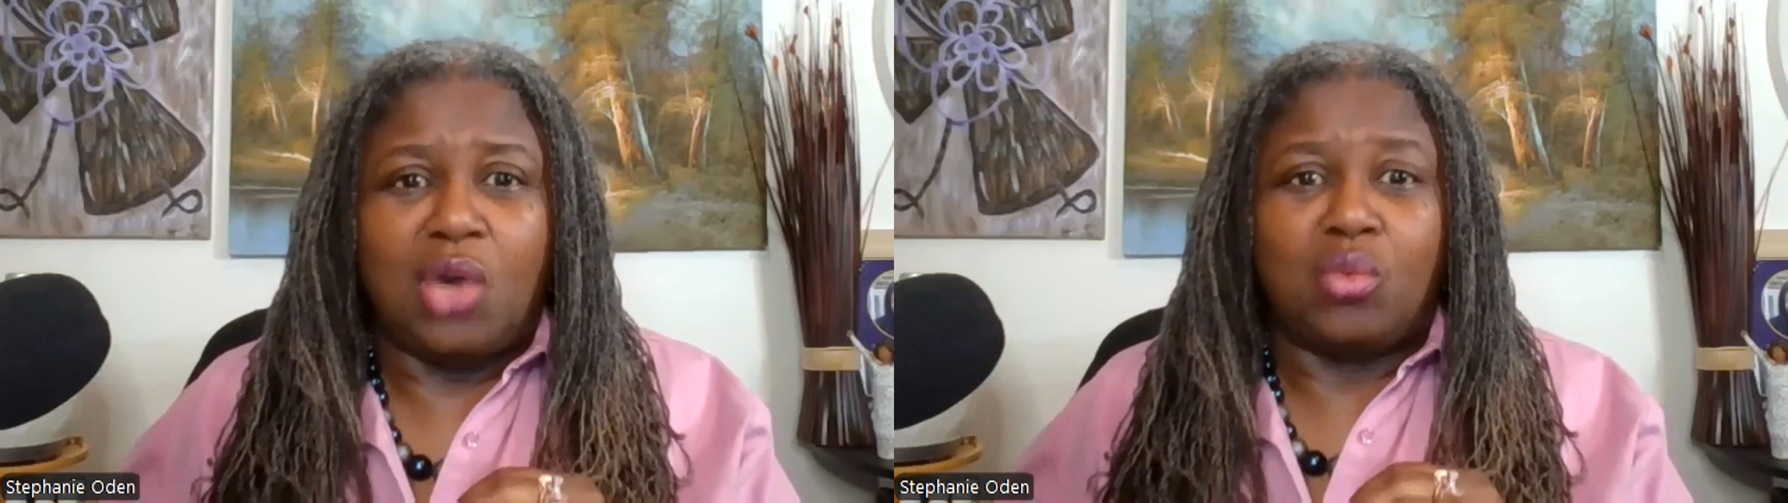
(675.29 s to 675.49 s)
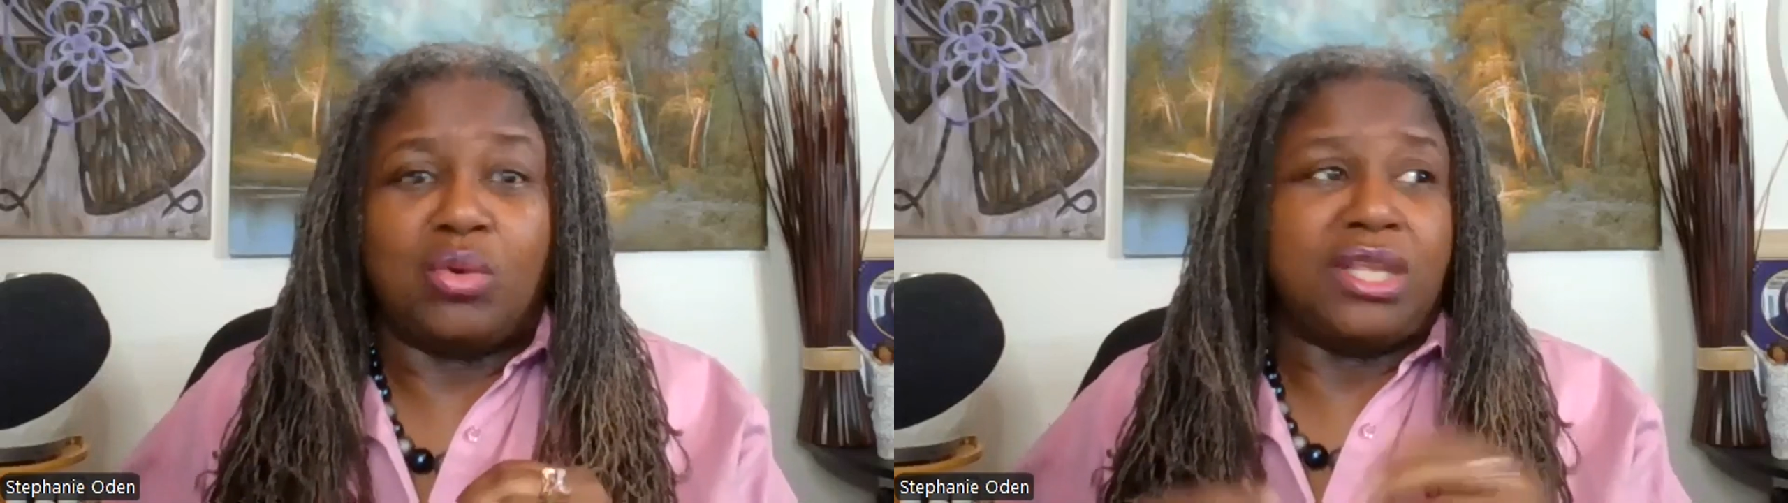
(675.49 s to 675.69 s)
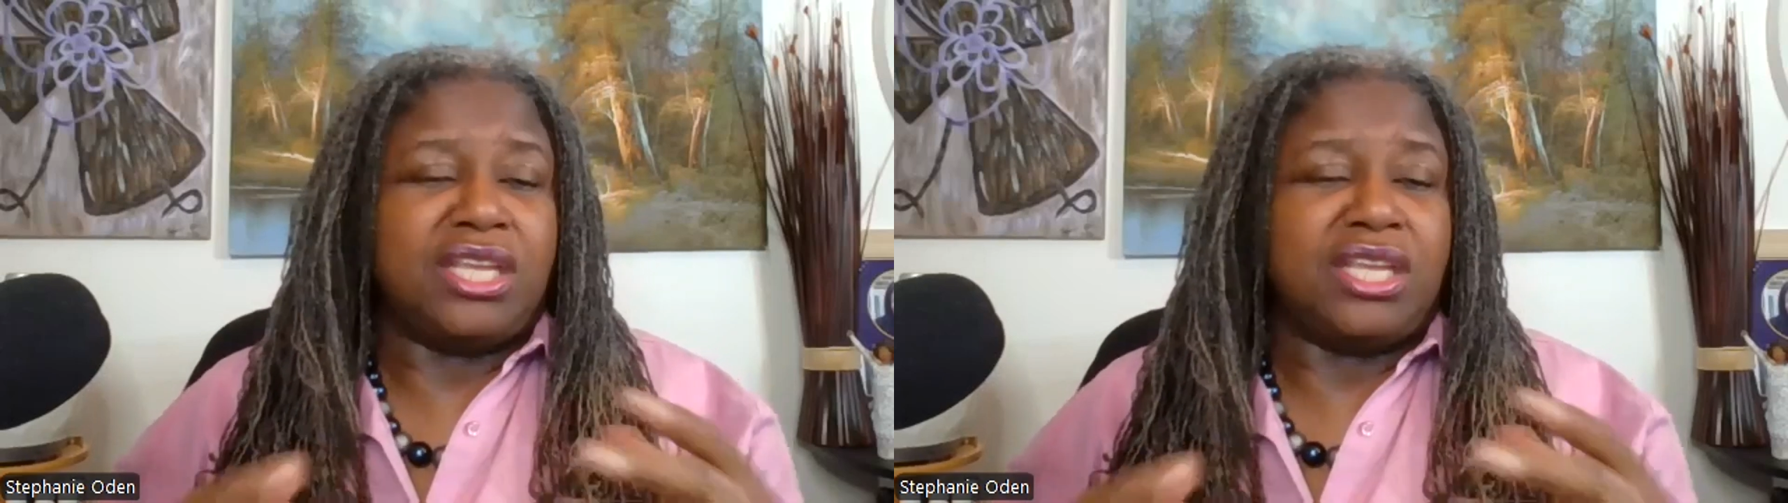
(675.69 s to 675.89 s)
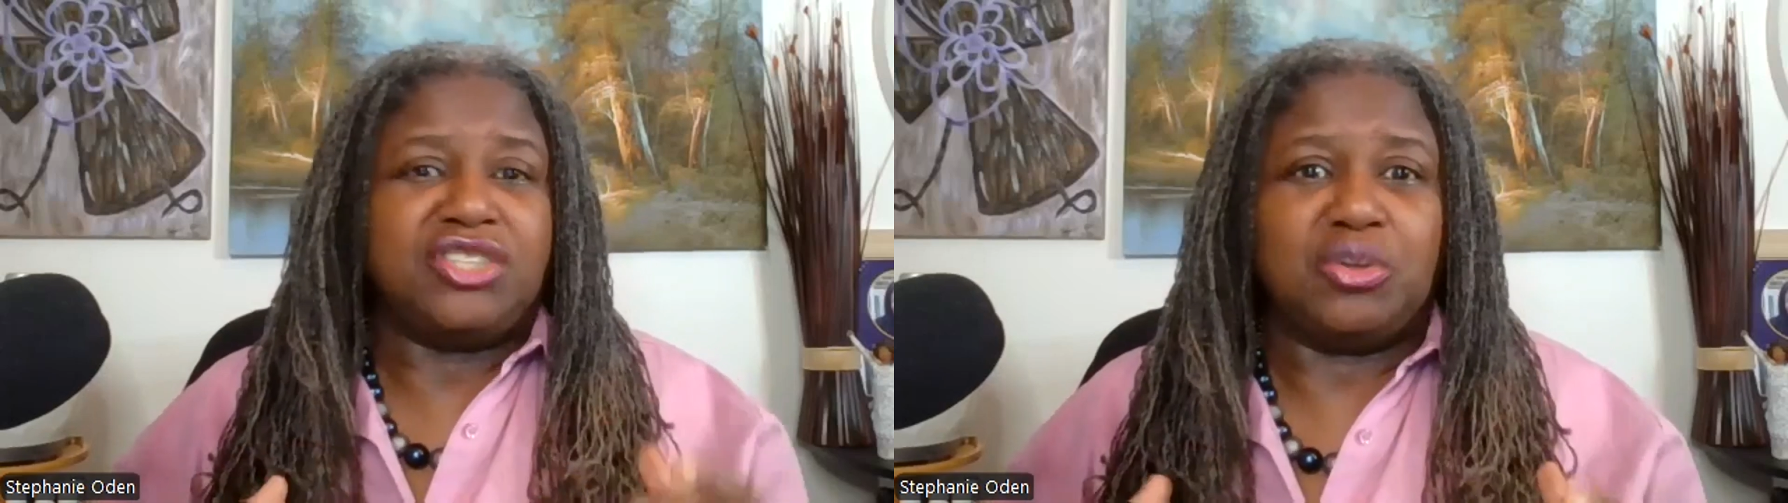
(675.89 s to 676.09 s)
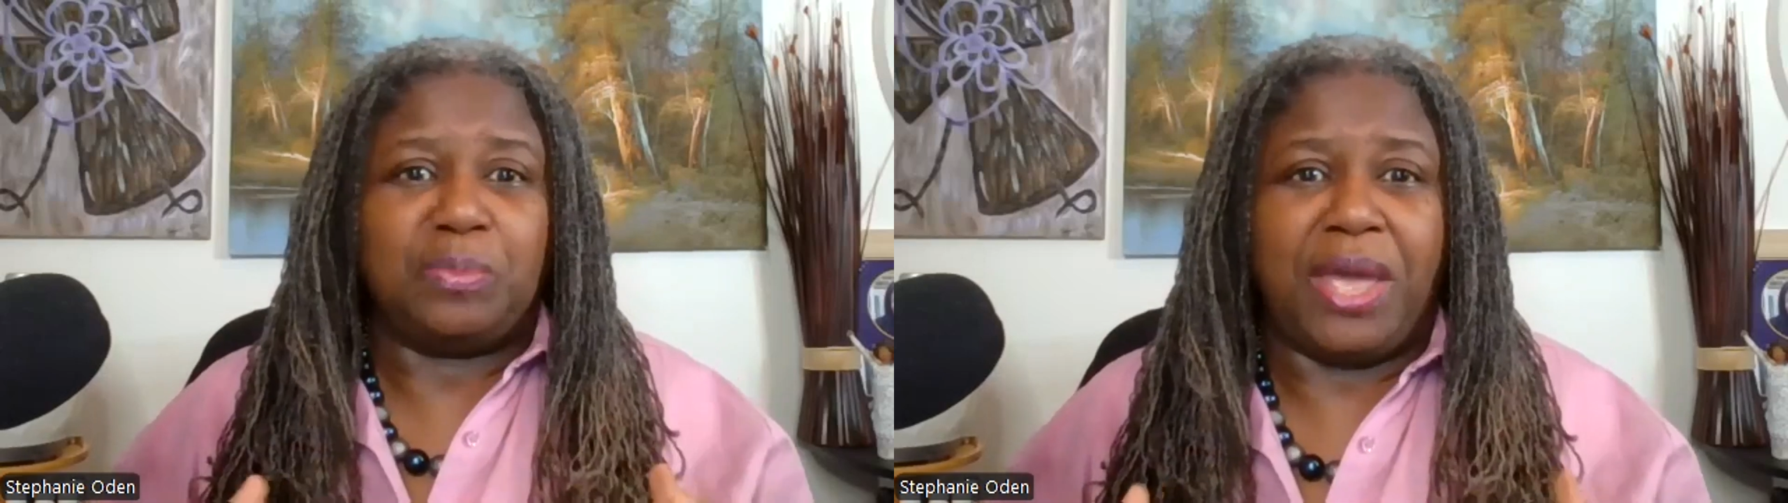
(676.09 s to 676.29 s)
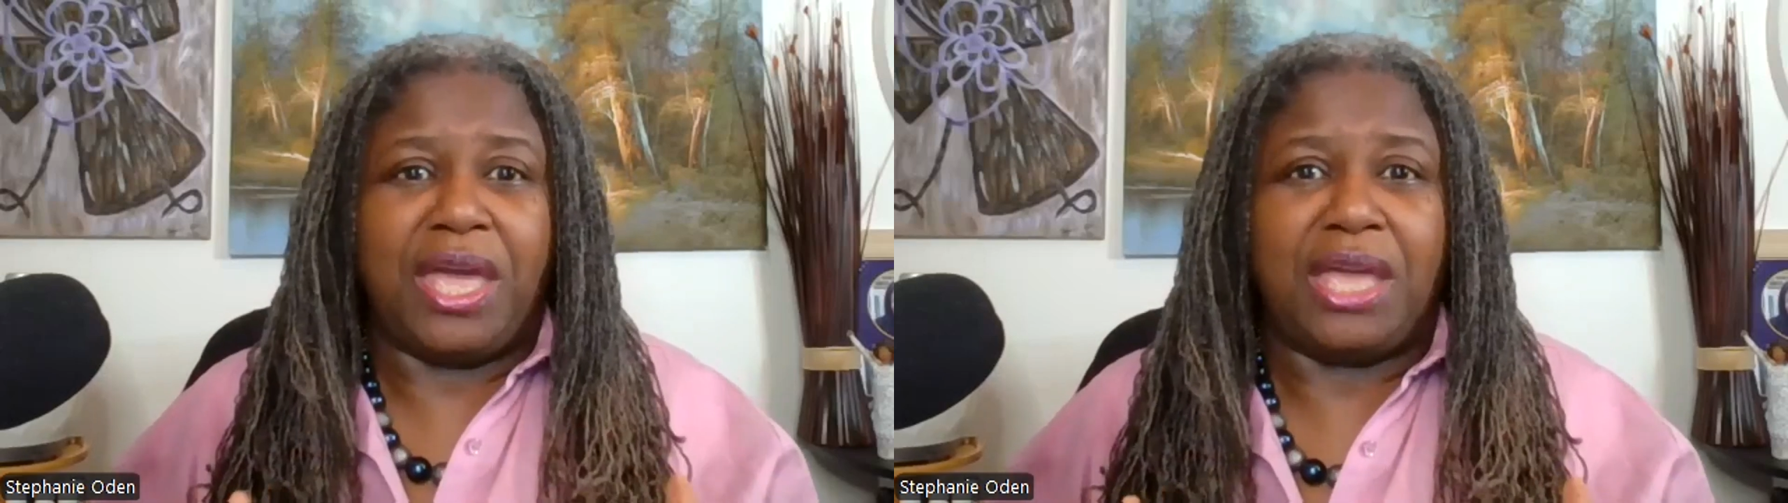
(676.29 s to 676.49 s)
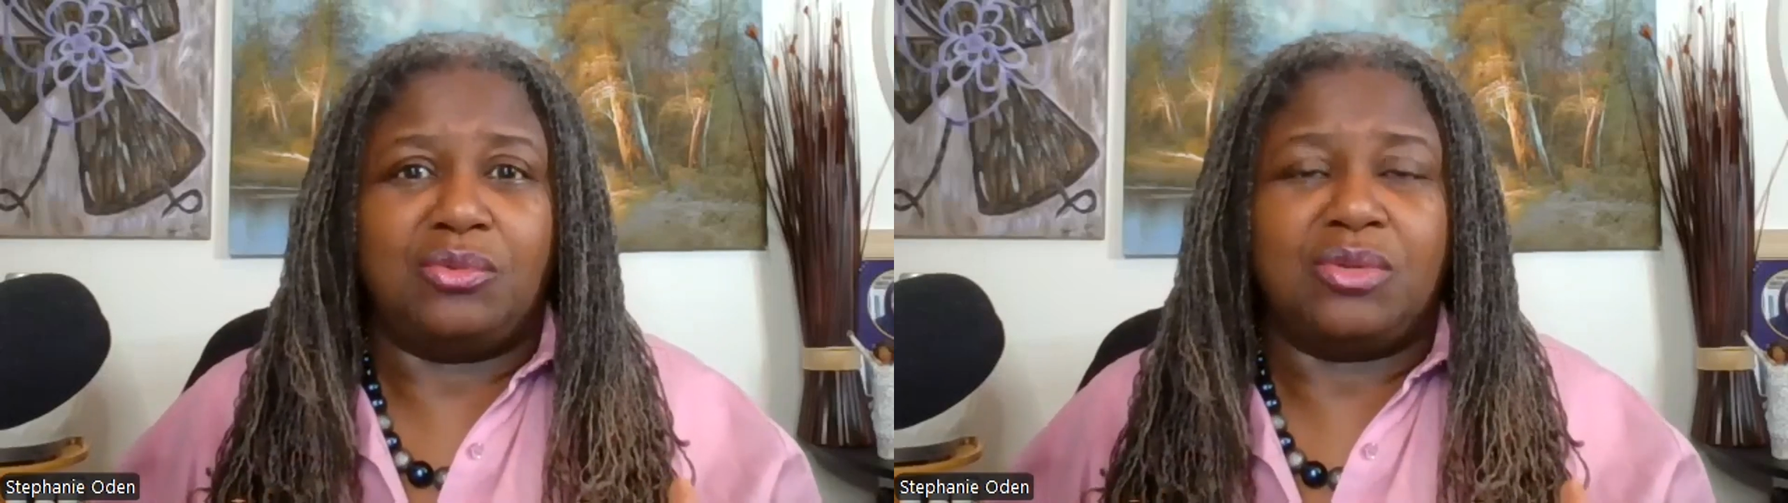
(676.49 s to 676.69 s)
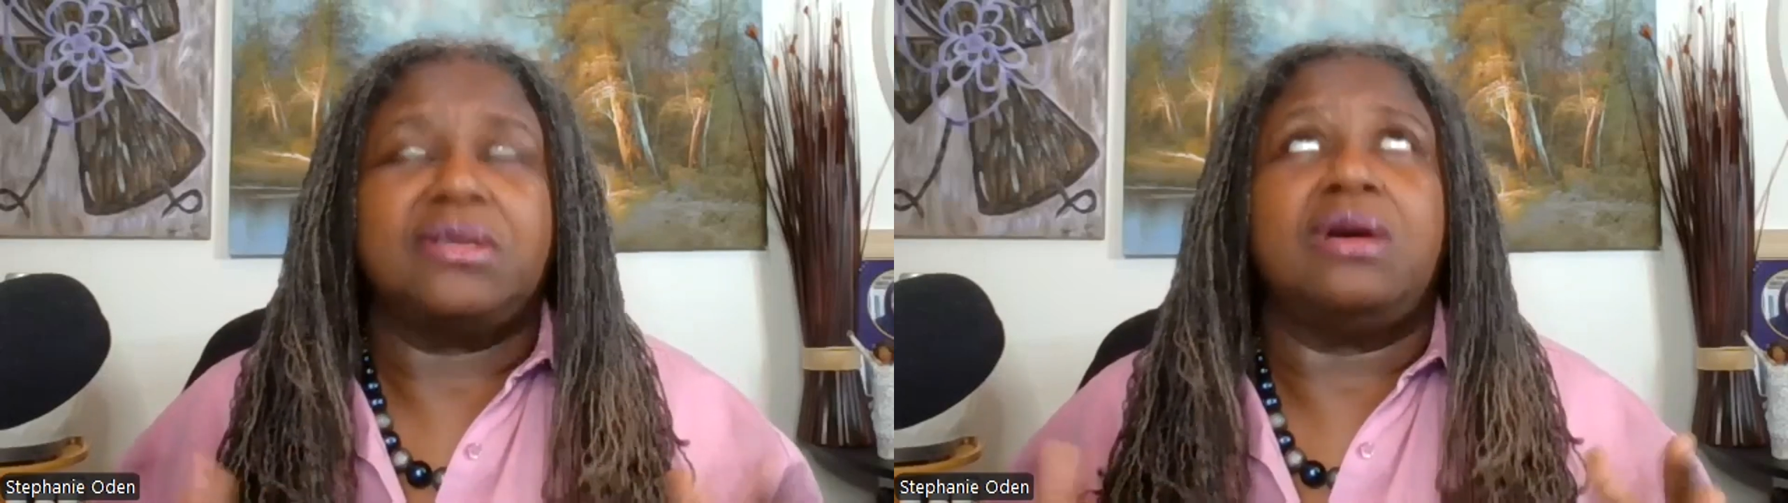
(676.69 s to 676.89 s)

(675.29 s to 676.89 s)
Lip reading: when the initial pain was,